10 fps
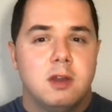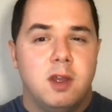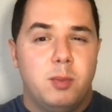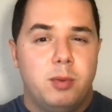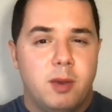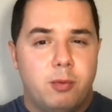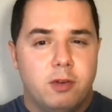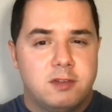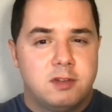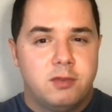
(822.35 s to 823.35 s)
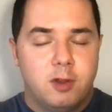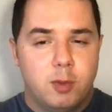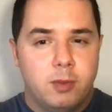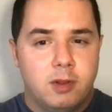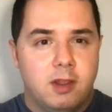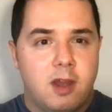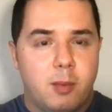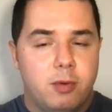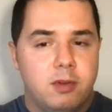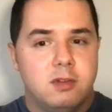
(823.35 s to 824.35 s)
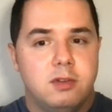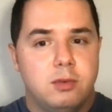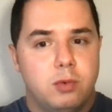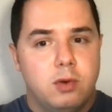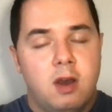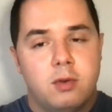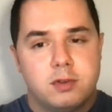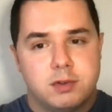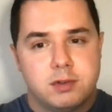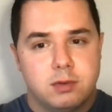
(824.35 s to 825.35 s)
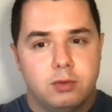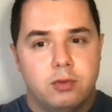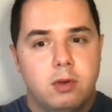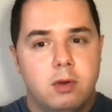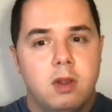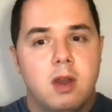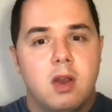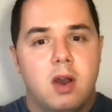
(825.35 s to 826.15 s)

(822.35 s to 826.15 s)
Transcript: A P I proxy development can happen in the U I or source control,